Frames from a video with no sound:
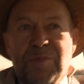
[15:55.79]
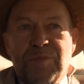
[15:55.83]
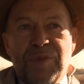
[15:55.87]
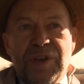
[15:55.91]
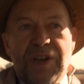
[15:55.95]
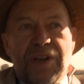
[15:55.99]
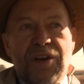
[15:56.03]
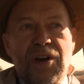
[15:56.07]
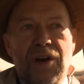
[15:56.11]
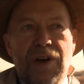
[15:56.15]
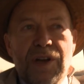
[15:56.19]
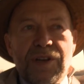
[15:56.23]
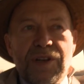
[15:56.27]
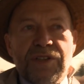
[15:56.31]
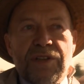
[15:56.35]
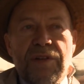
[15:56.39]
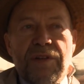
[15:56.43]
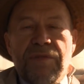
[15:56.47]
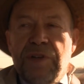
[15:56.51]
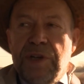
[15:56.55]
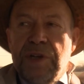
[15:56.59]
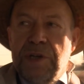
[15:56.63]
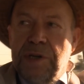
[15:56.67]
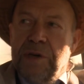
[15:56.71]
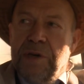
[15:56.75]
because
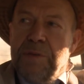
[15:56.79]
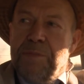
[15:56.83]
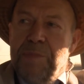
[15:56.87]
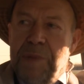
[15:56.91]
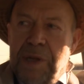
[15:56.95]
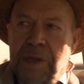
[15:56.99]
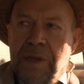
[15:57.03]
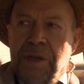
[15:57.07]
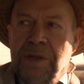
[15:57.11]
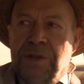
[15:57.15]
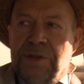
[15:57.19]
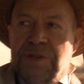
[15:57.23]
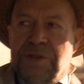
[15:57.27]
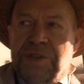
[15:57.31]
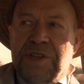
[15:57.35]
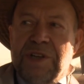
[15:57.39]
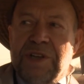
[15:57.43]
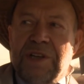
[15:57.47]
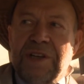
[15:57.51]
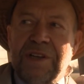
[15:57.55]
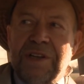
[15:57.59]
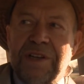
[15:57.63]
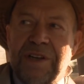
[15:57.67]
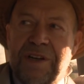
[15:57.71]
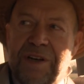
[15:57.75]
of the
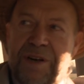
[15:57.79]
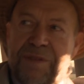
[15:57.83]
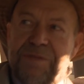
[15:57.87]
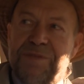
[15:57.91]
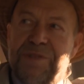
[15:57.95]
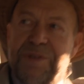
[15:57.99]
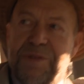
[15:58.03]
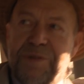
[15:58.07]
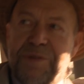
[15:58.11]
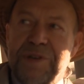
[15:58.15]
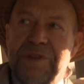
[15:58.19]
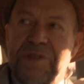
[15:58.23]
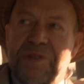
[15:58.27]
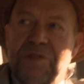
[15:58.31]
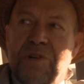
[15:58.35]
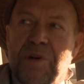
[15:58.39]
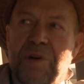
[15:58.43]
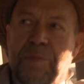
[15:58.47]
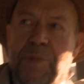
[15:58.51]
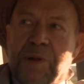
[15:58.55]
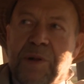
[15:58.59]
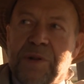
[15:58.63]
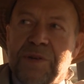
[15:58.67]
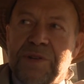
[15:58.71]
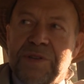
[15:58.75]
intermittency of the
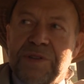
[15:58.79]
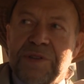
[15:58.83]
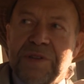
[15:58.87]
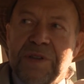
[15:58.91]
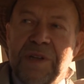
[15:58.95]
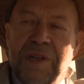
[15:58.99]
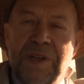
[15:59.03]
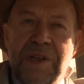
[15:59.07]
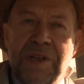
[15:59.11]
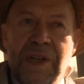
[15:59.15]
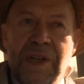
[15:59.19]
renewables.